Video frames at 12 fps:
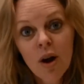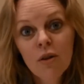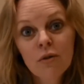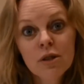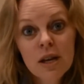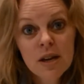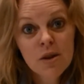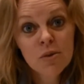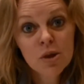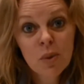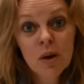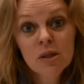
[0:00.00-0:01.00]
for taking
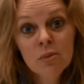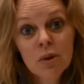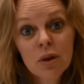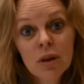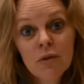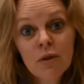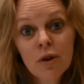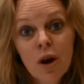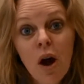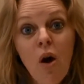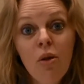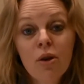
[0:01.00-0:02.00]
responsibility for your
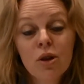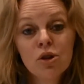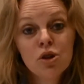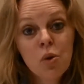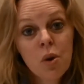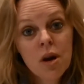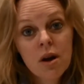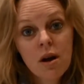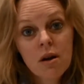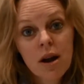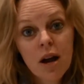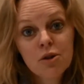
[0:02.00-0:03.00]
health and joining
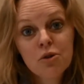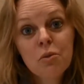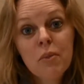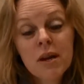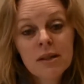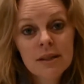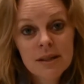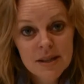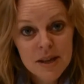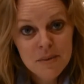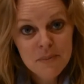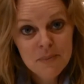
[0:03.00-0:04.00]
our natural medicine
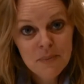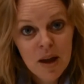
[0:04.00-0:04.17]
team.